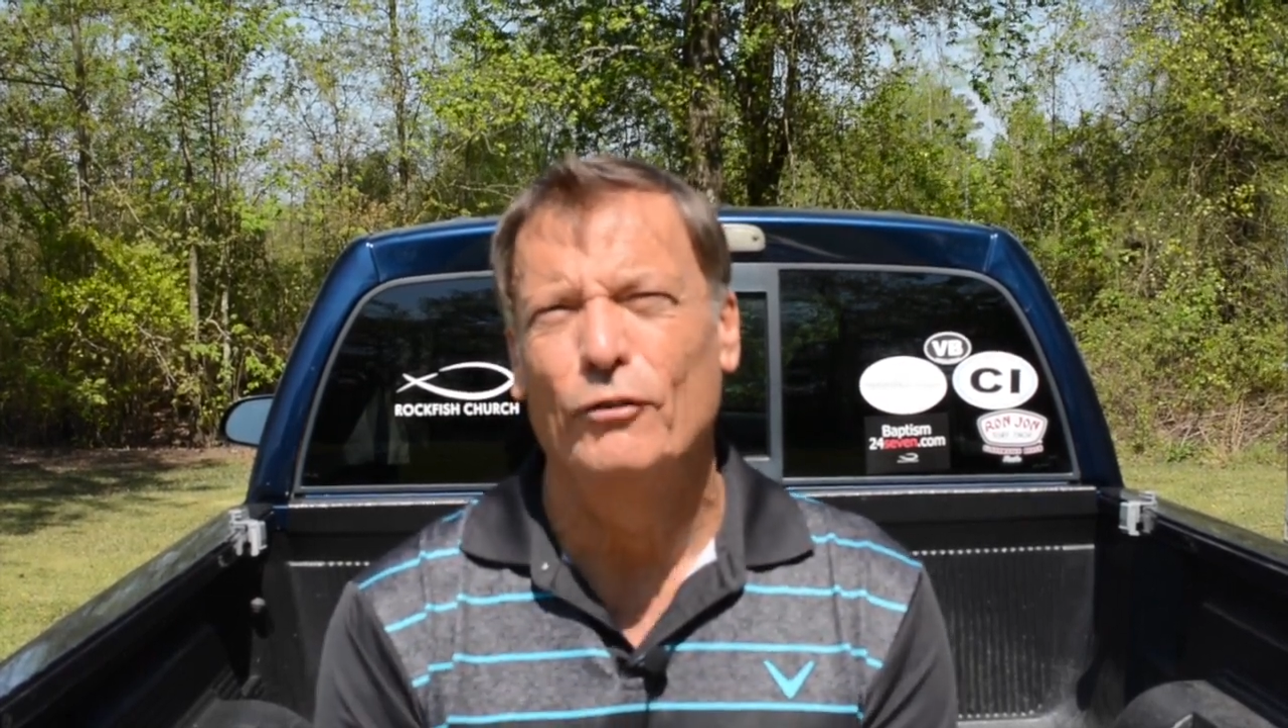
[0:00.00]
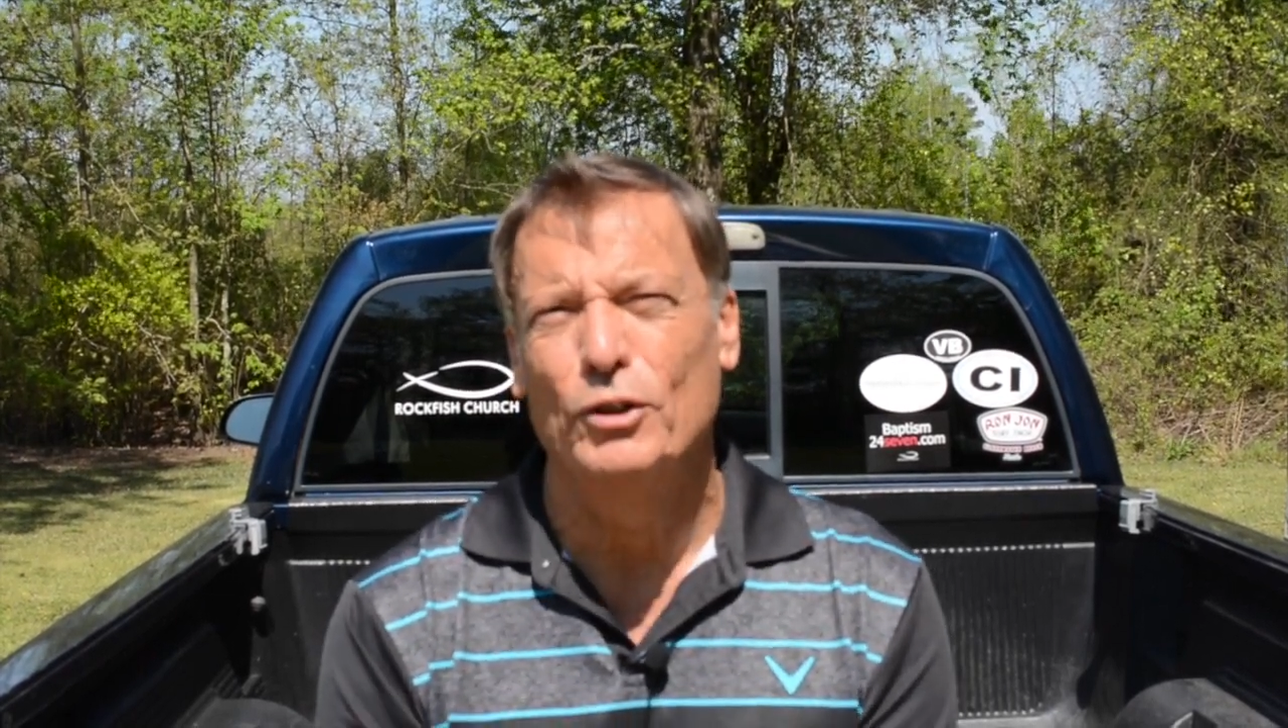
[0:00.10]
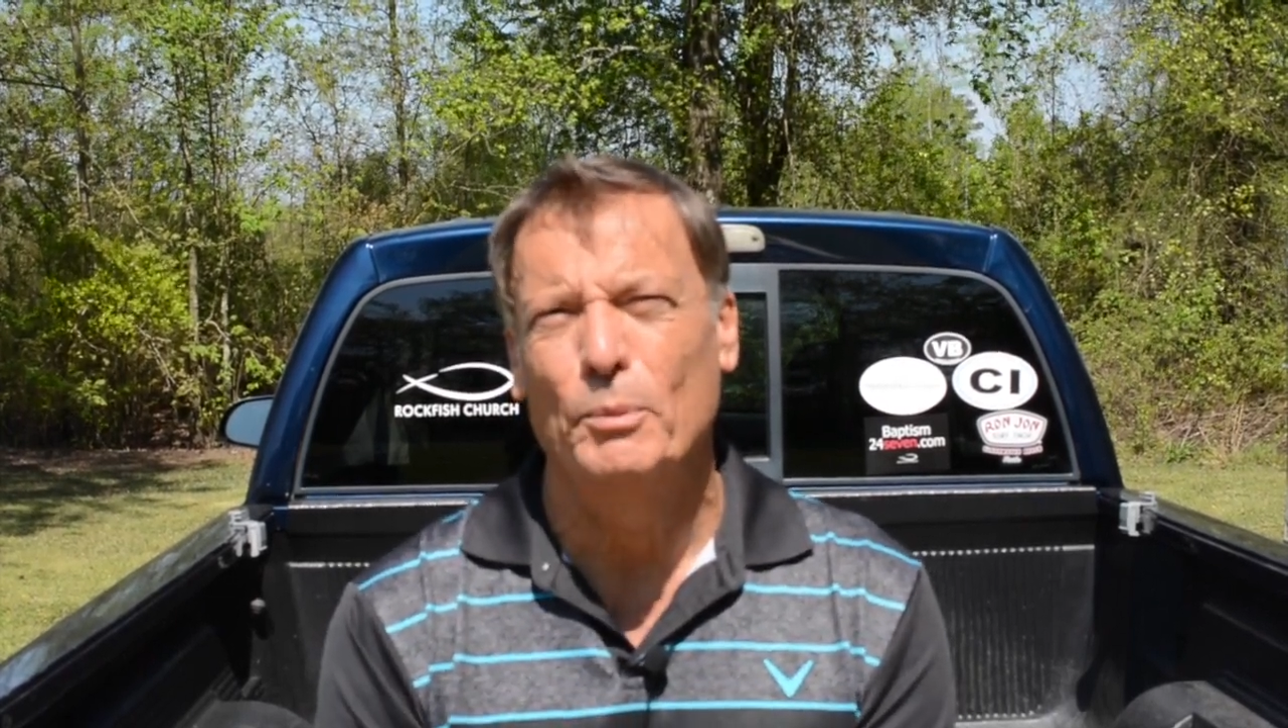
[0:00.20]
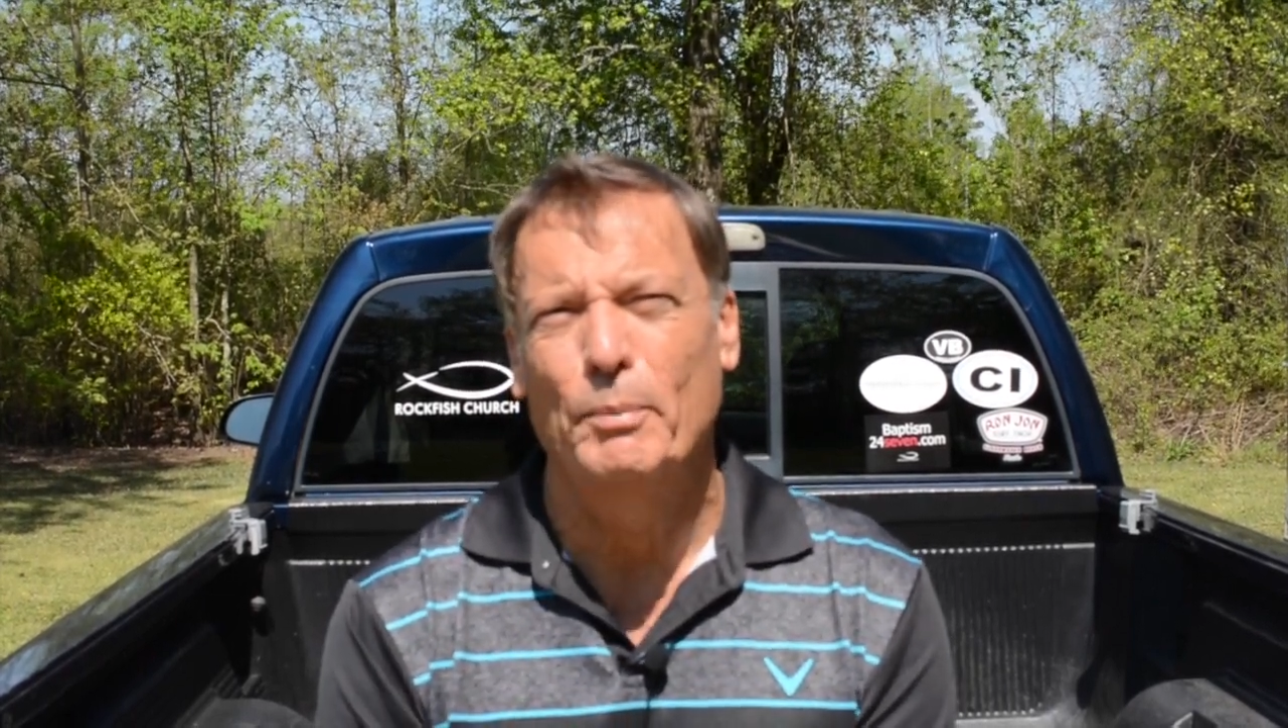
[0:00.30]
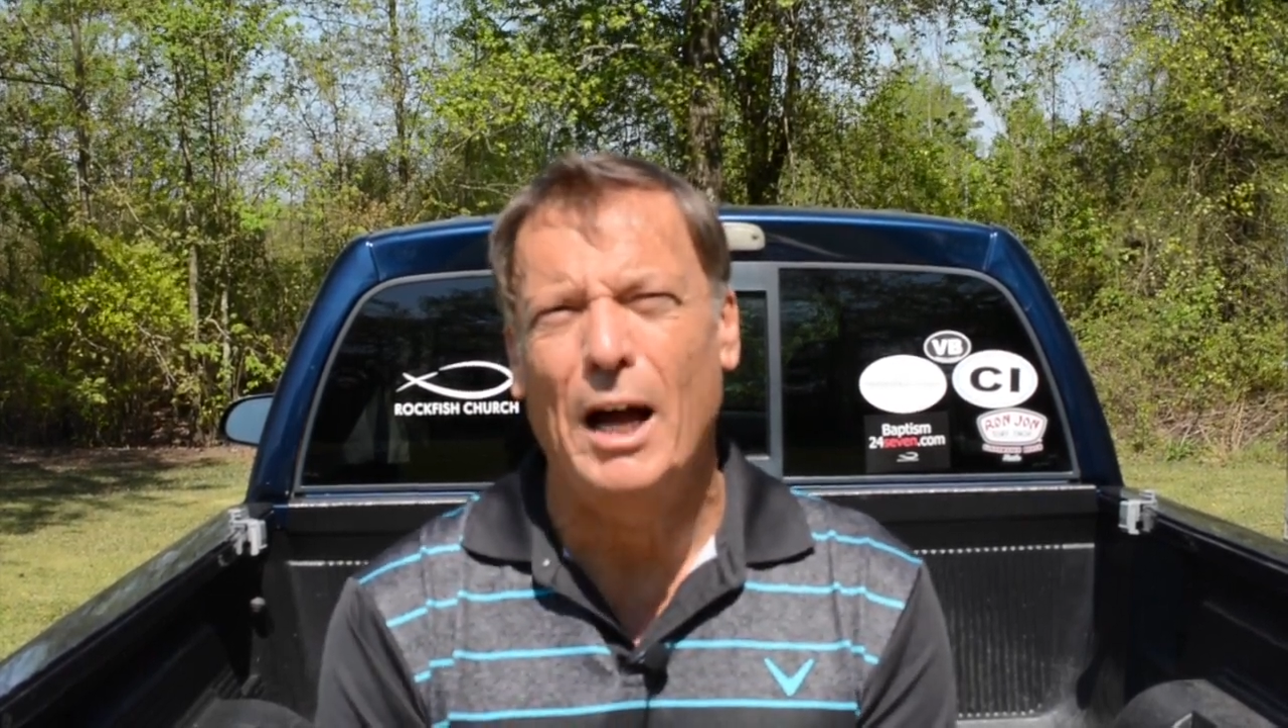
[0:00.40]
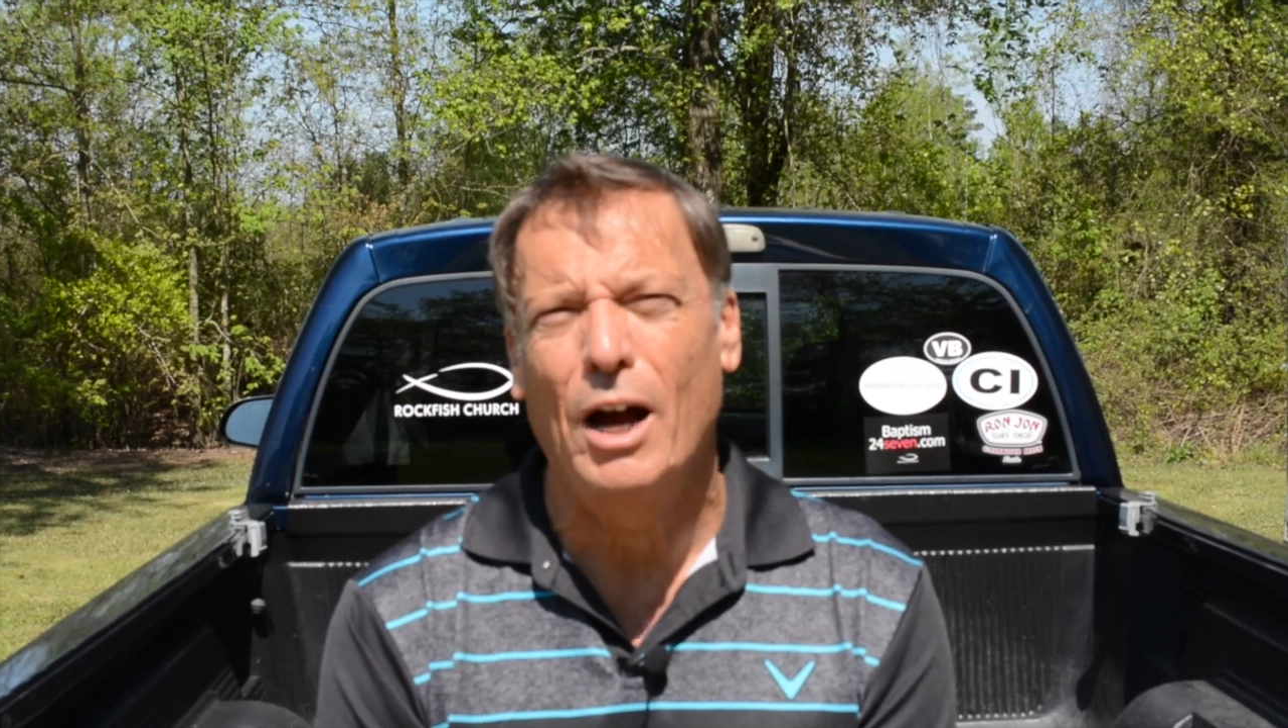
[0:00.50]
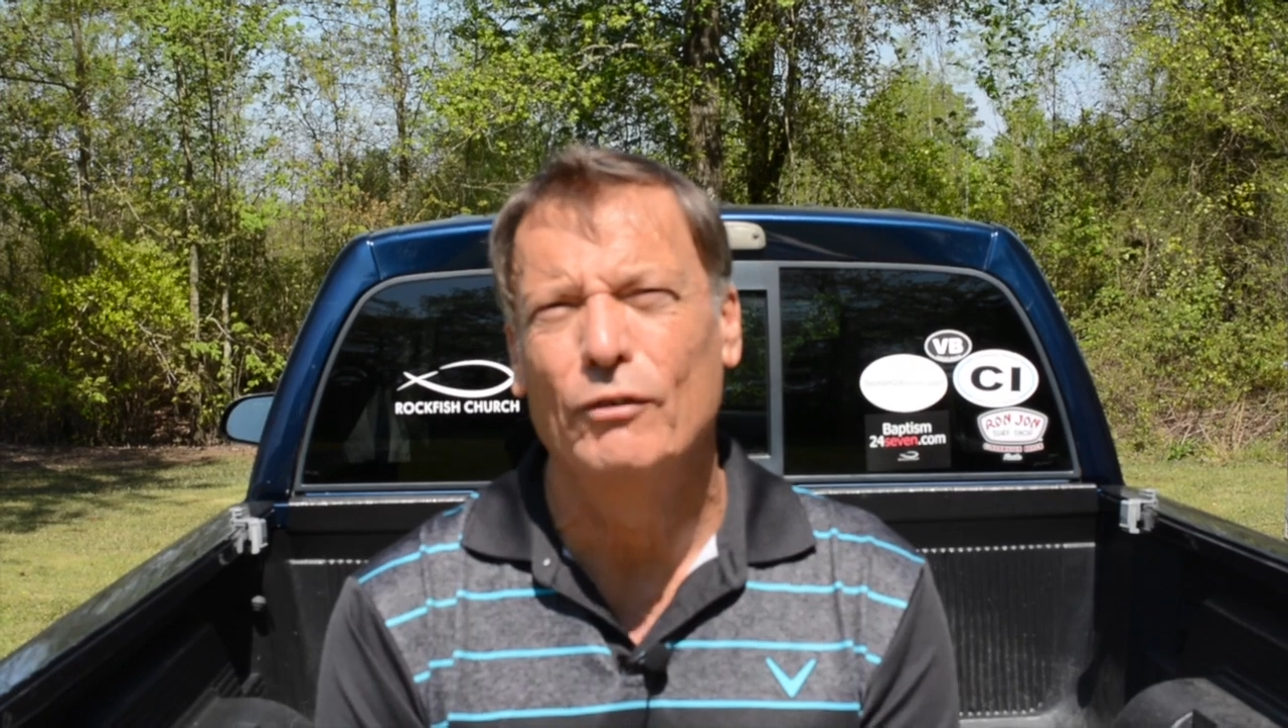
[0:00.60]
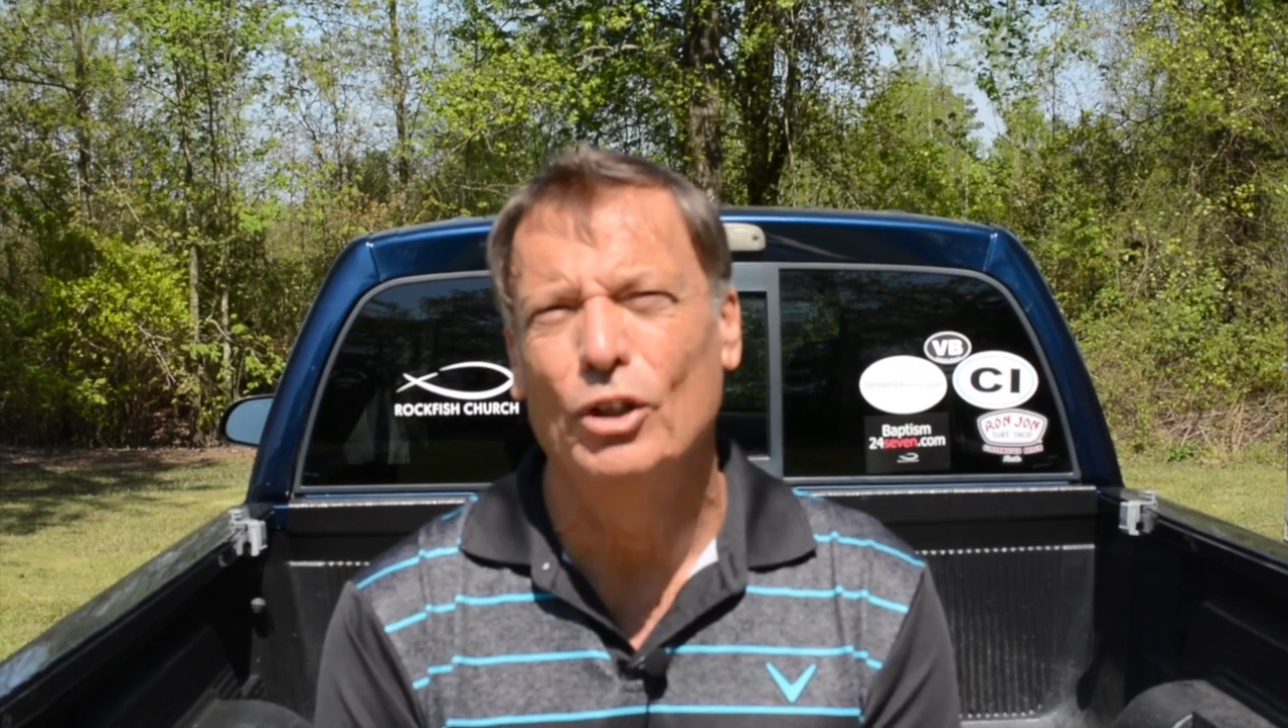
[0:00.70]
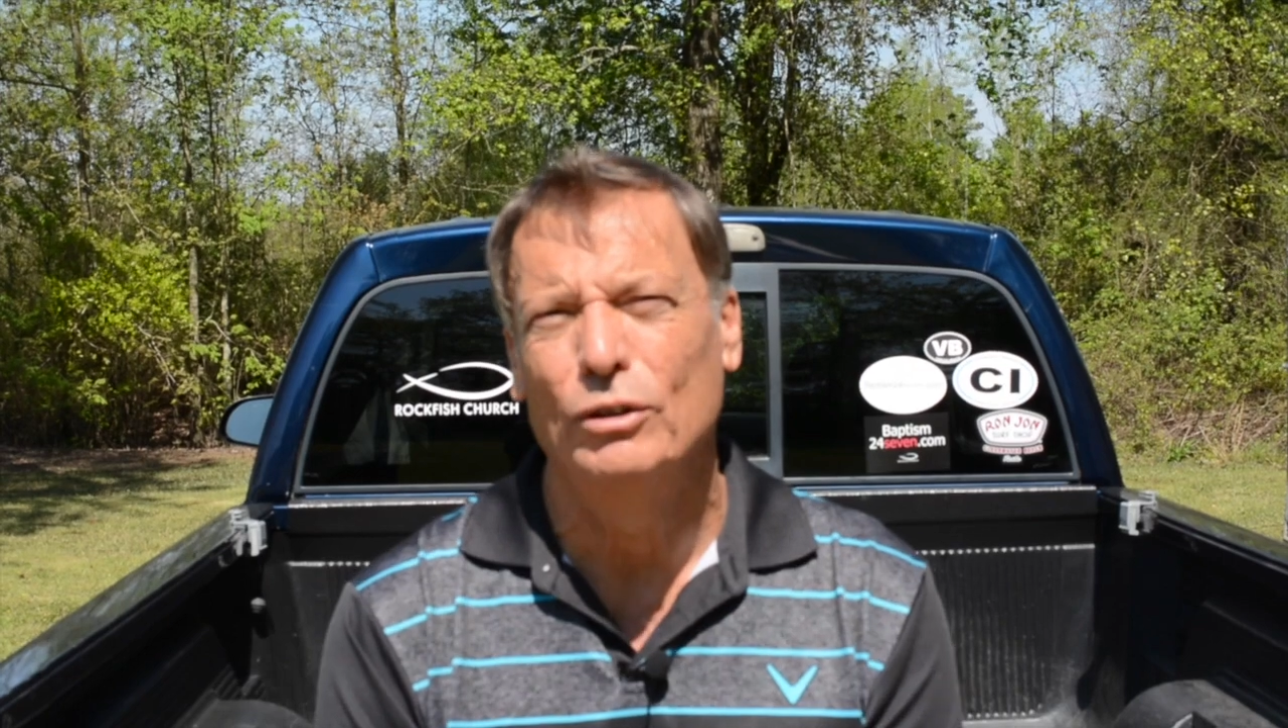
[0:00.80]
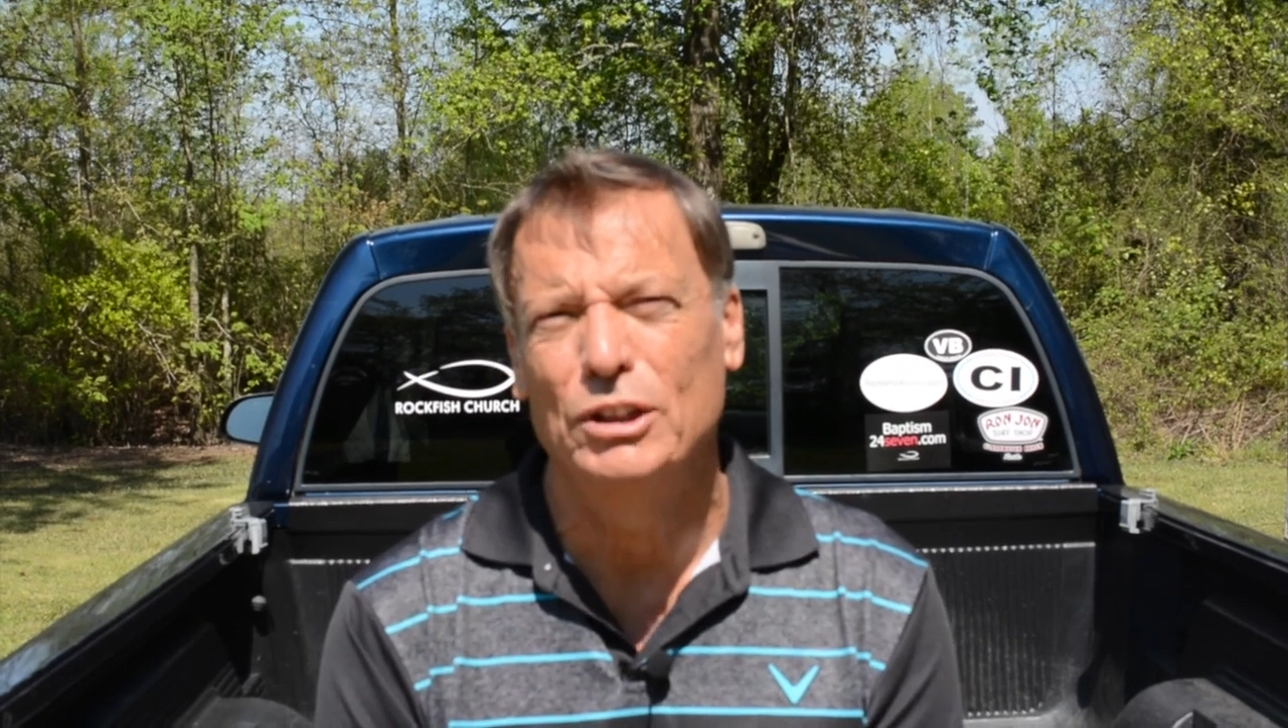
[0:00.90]
for the power of
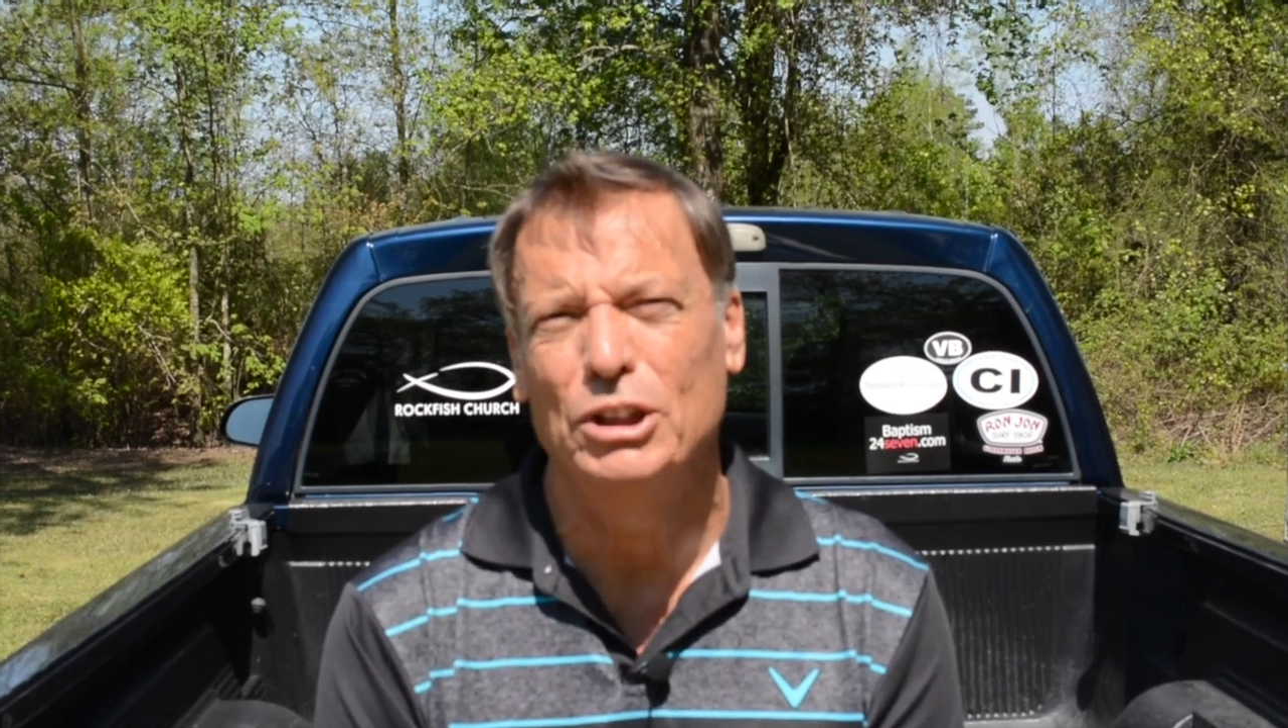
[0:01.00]
your Holy